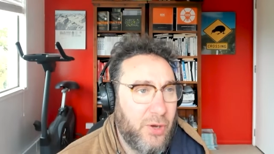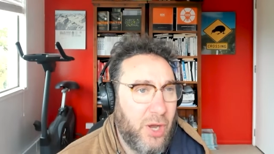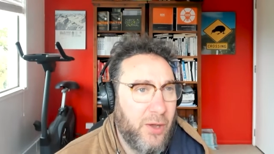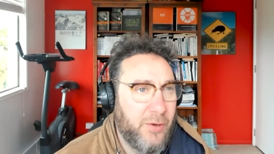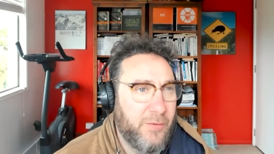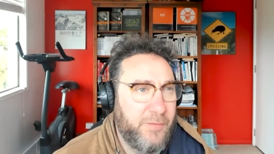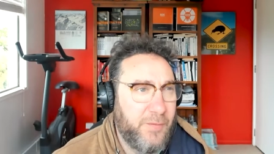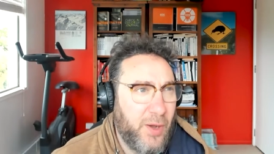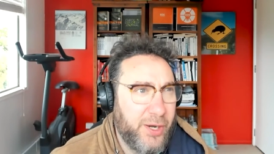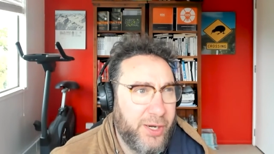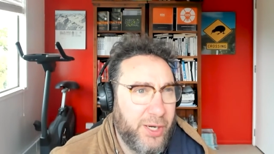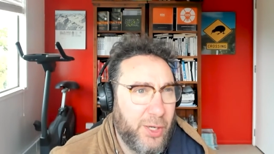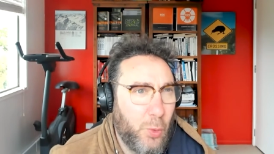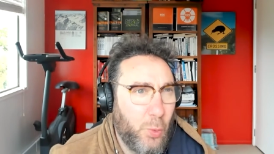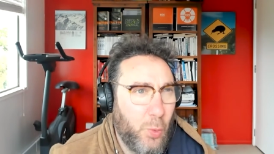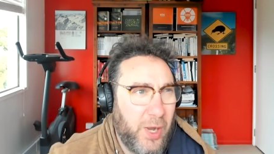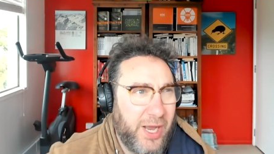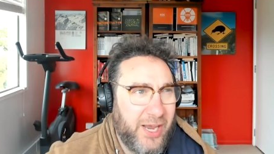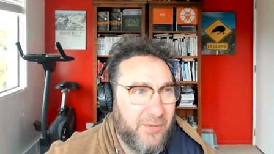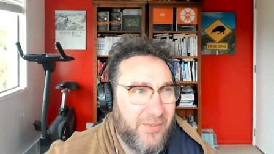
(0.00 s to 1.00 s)
Finding a
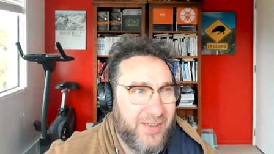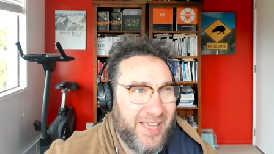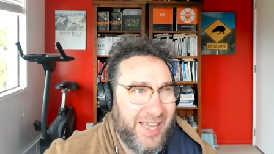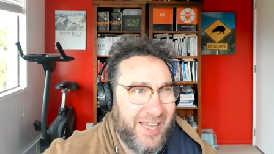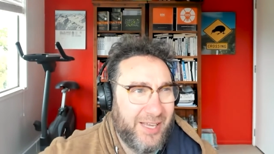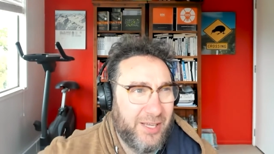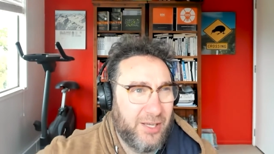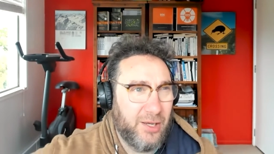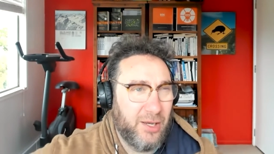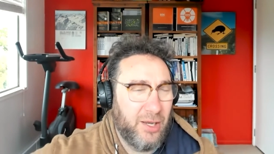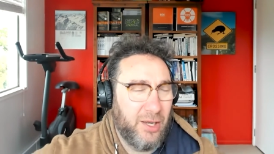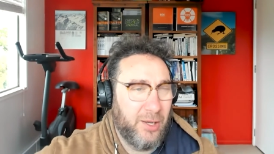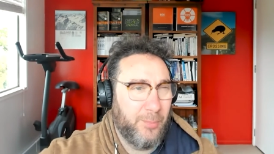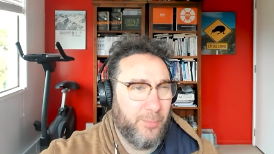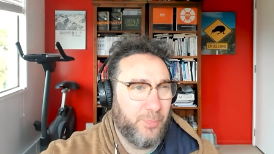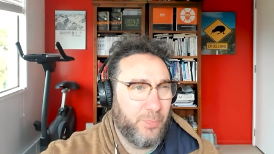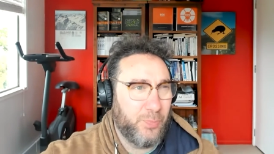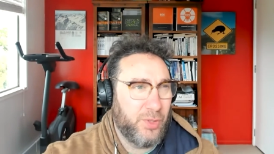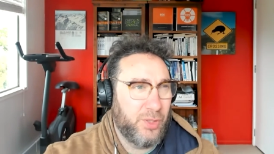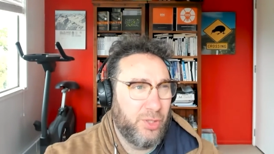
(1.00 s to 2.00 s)
way of getting,
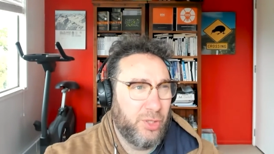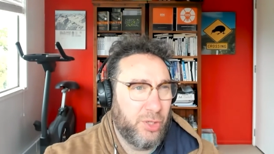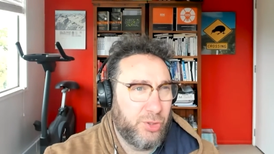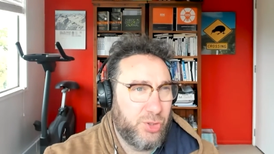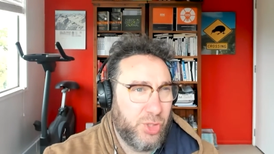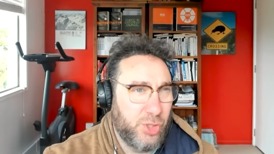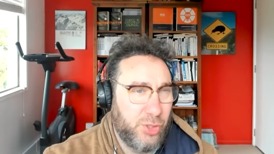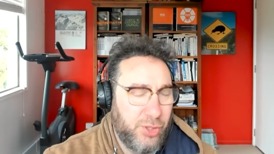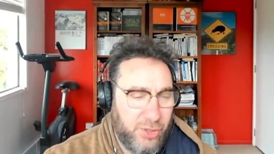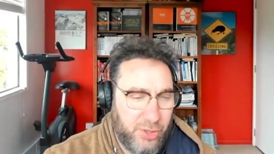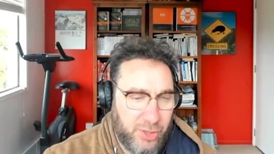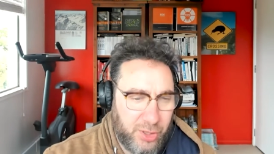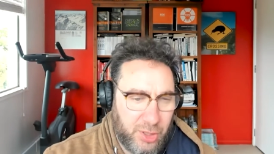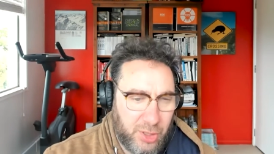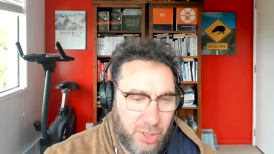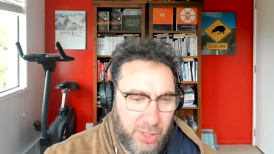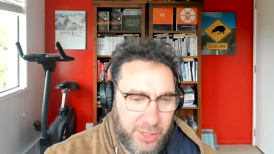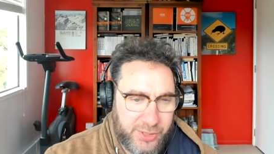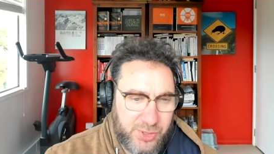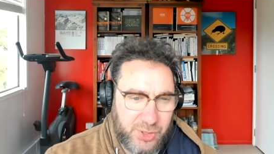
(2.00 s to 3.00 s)
you know, turning the
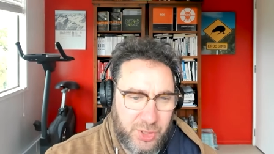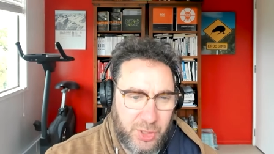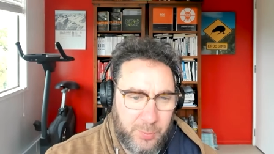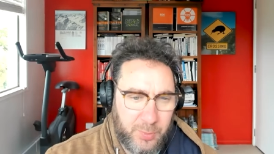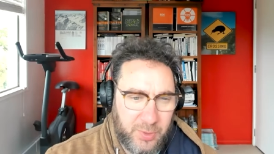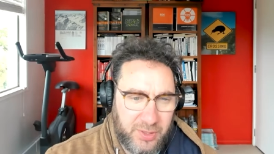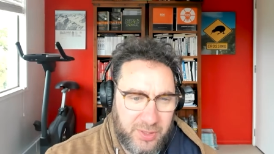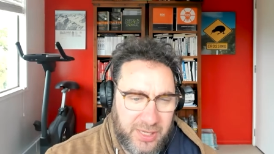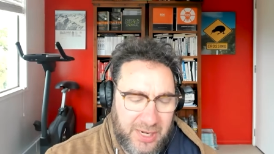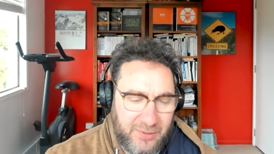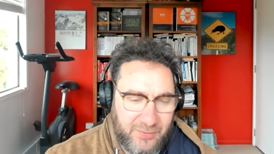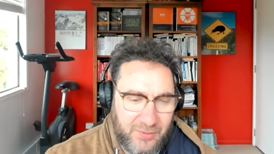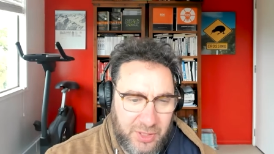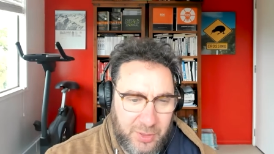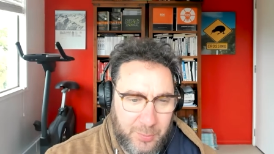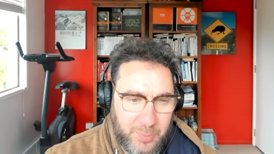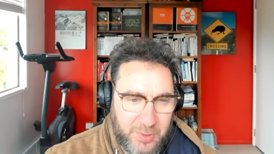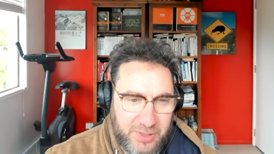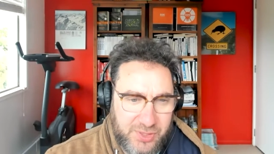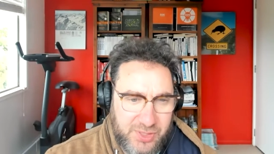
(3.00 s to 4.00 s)
kaleidoscope and having the
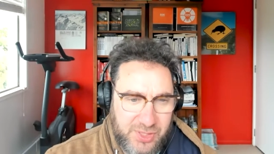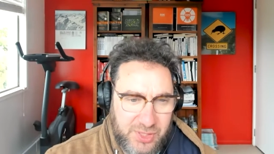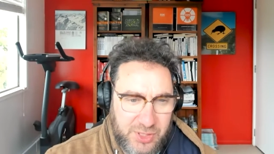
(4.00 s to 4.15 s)
ability